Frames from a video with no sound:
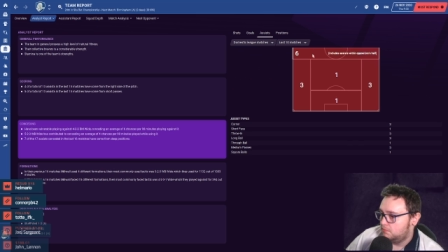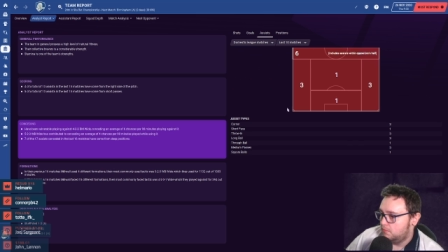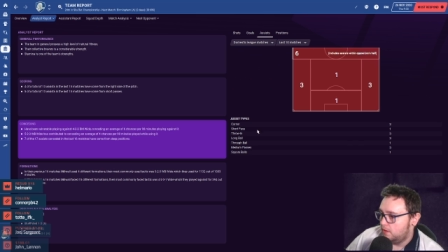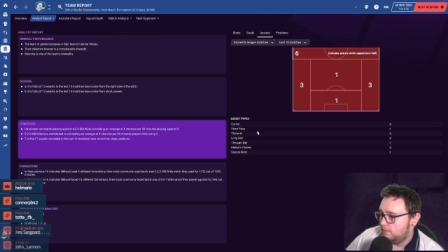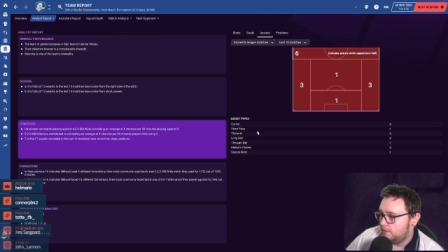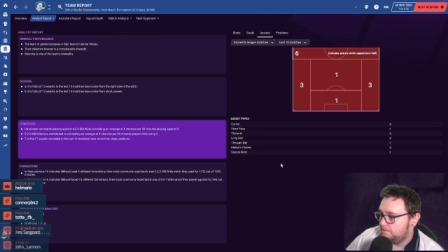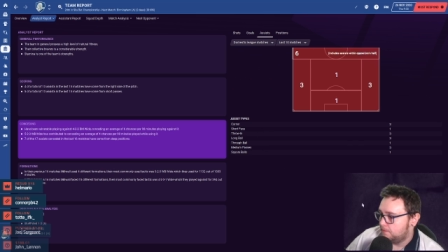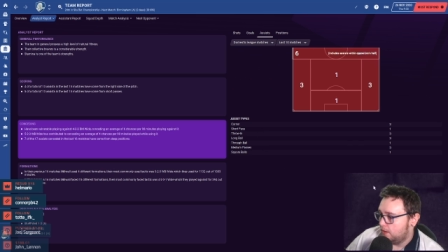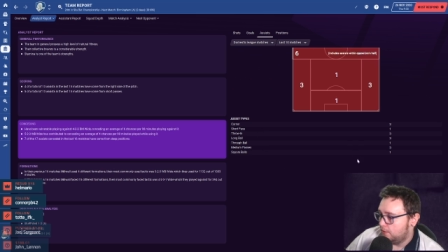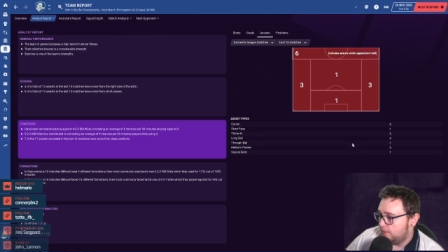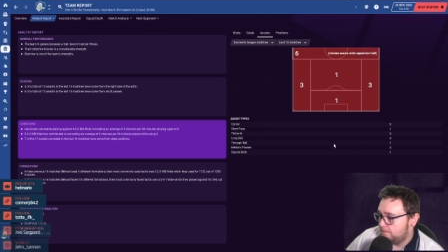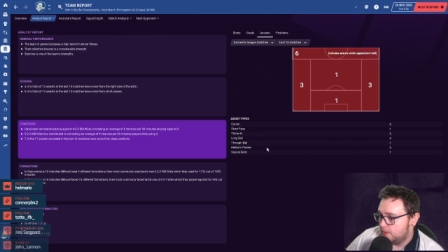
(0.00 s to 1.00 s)
maybe.
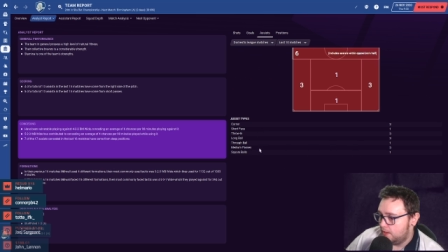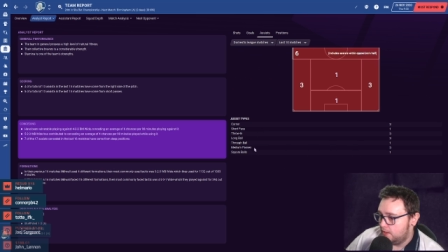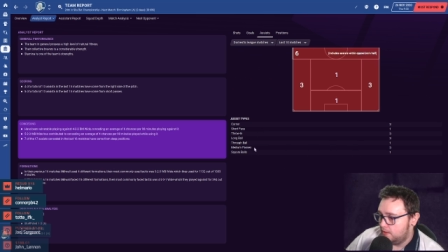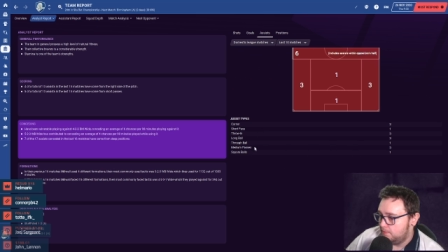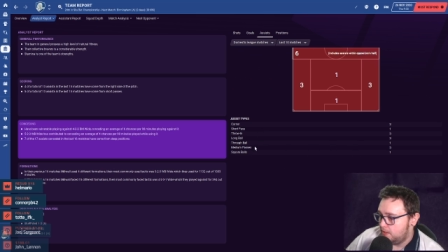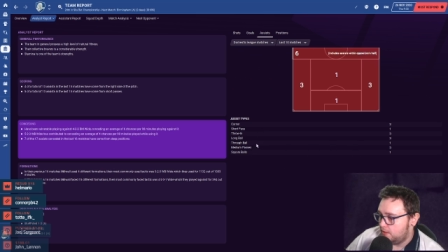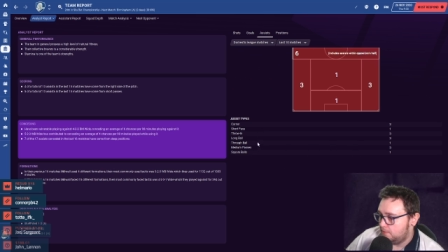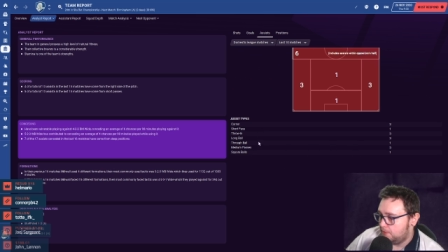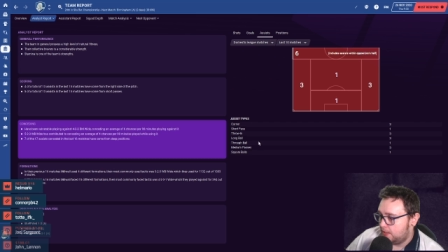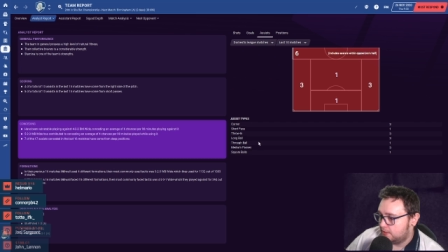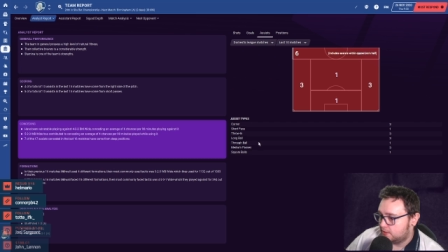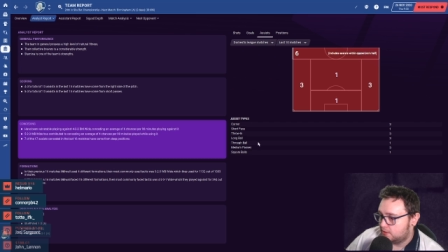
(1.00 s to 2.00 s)
Anyway, uh, medium
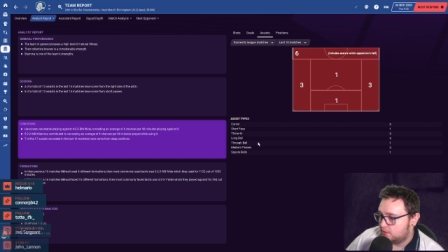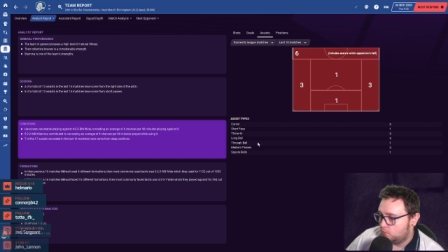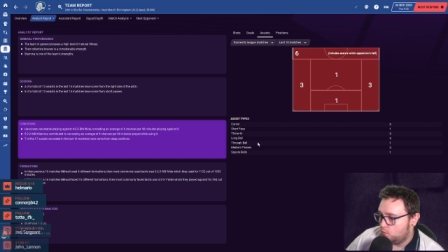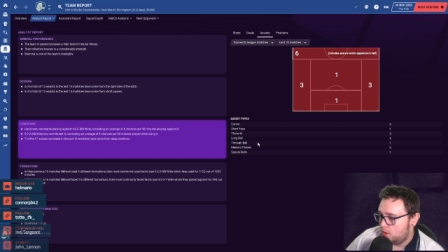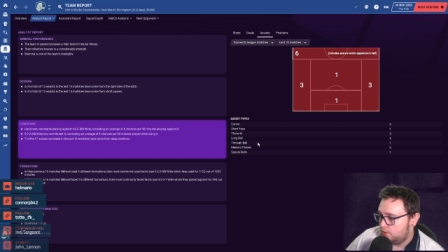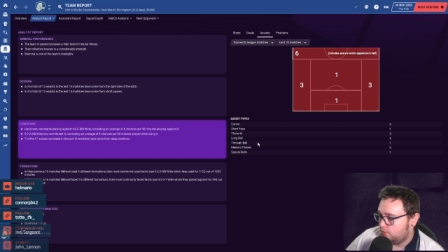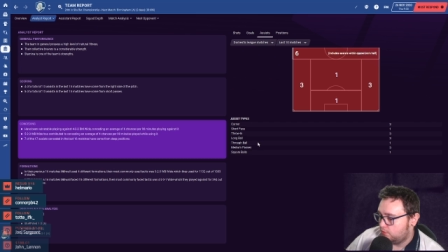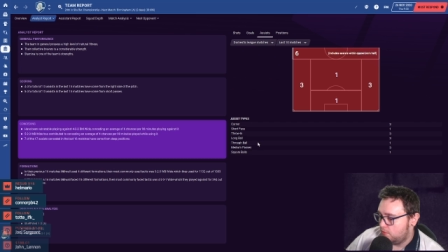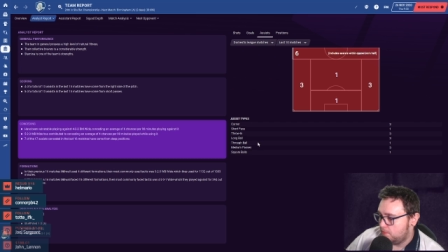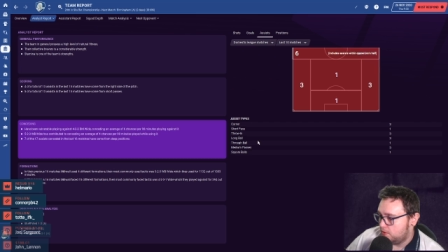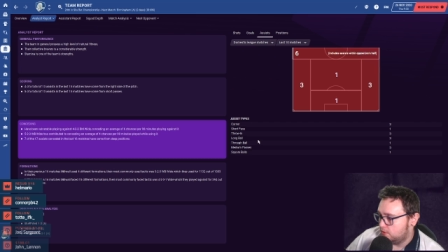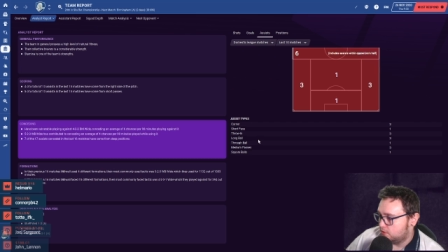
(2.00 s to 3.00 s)
pass, one through
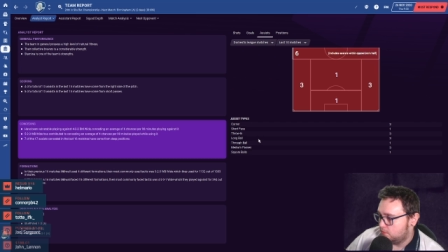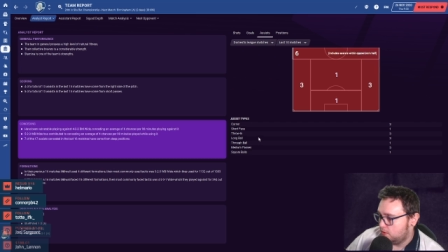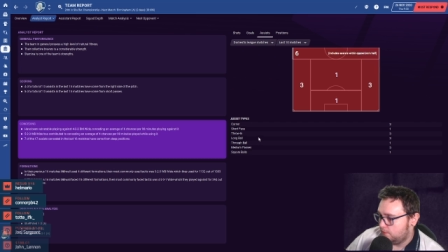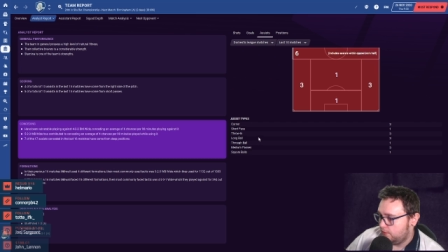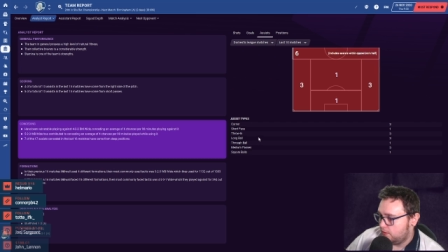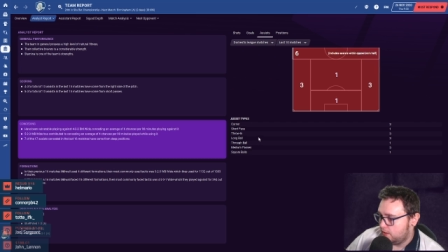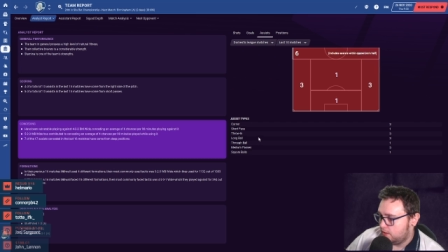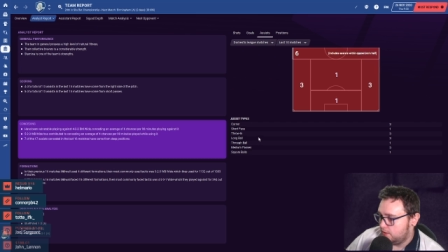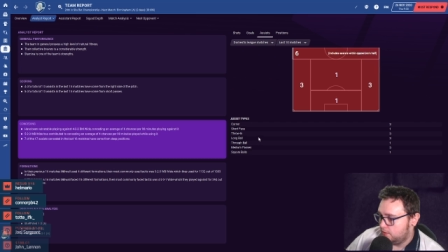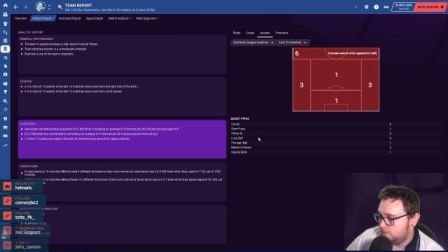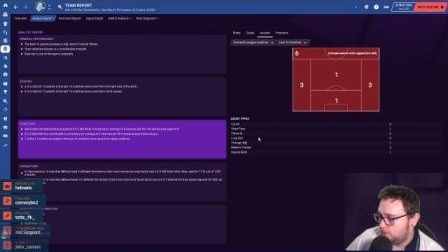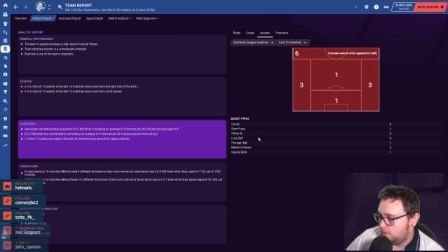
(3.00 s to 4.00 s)
ball, so we're not very high
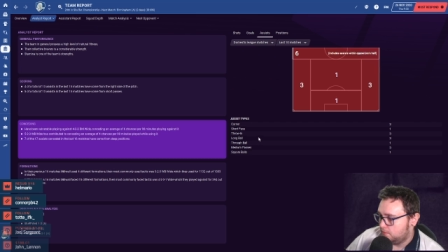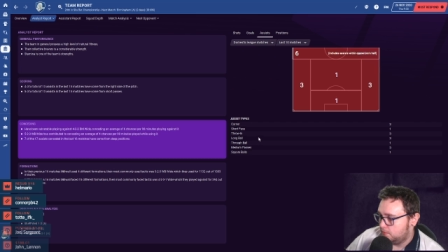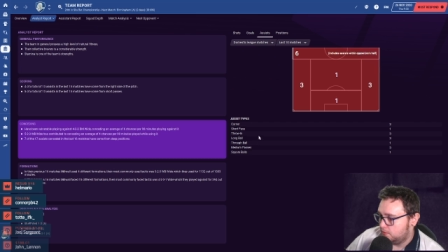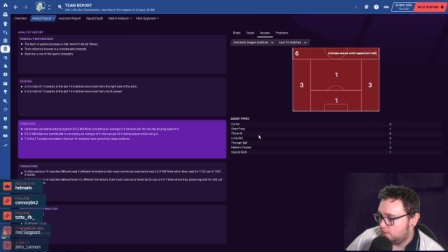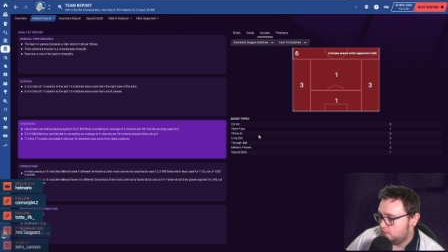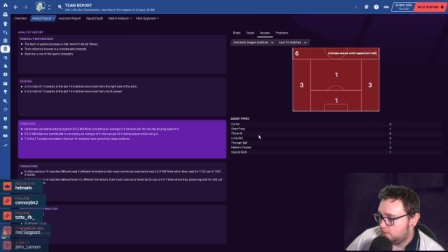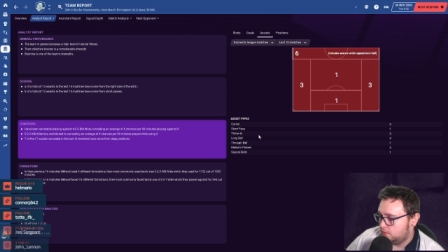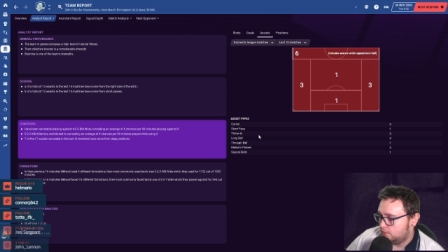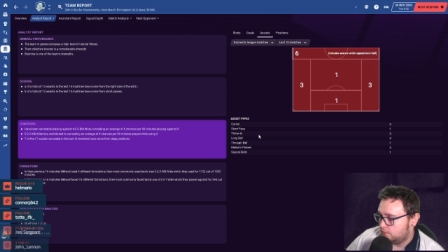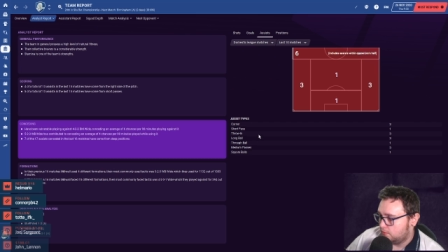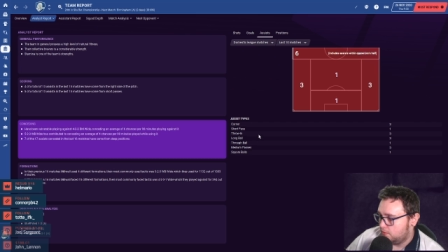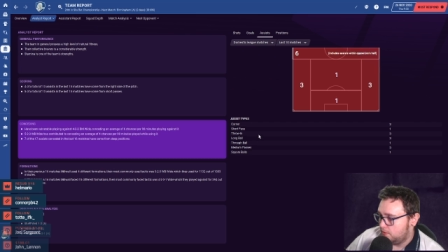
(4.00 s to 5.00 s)
up. Long ball,
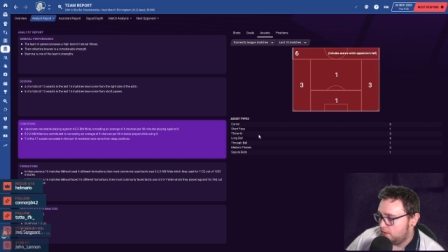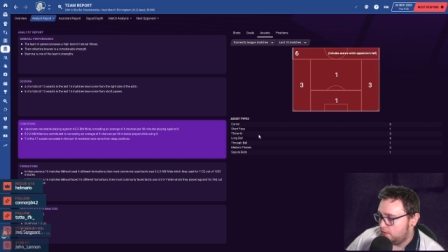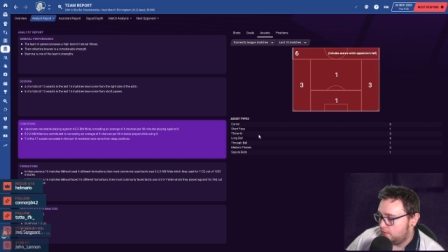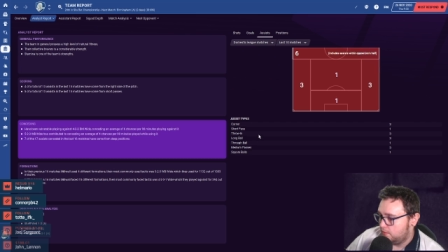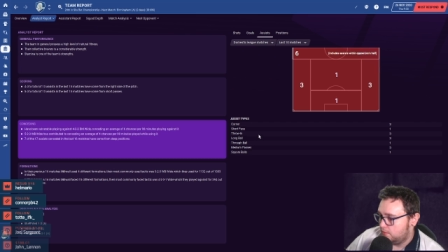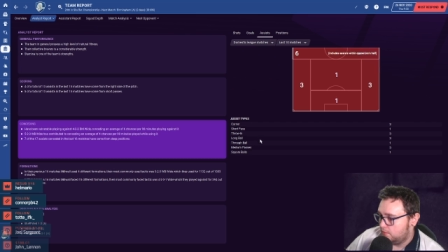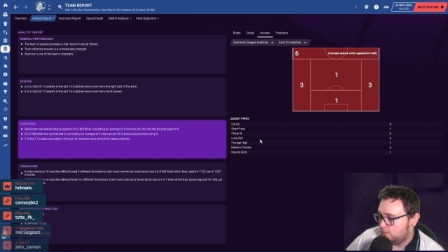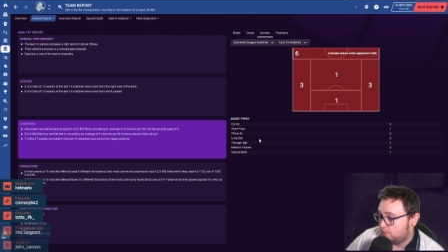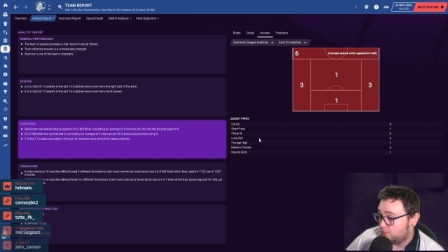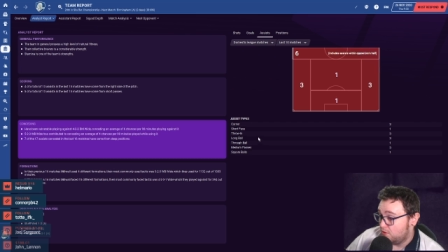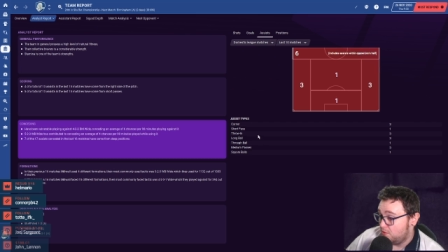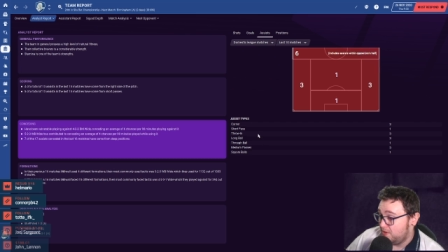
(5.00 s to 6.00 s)
throw in.
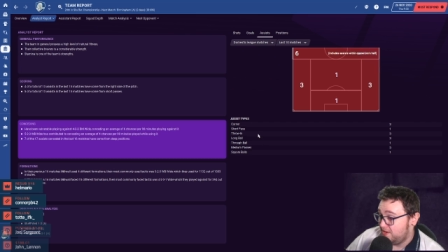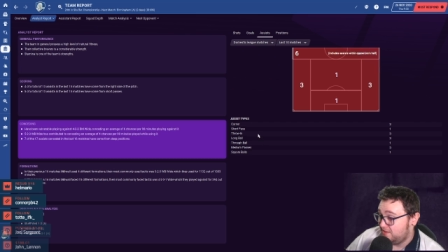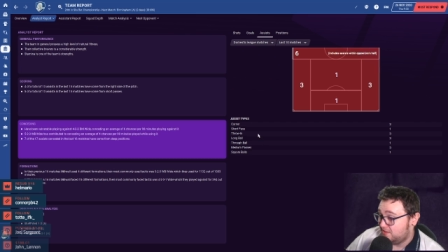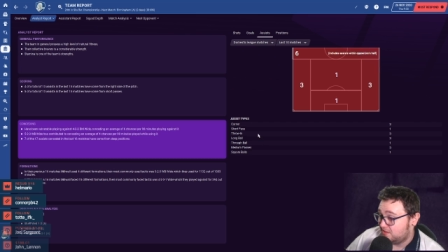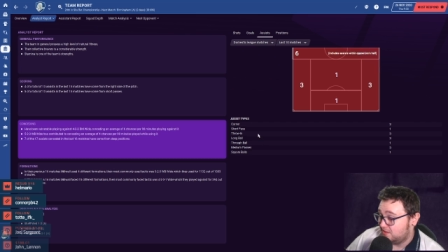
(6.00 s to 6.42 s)
Throw ins?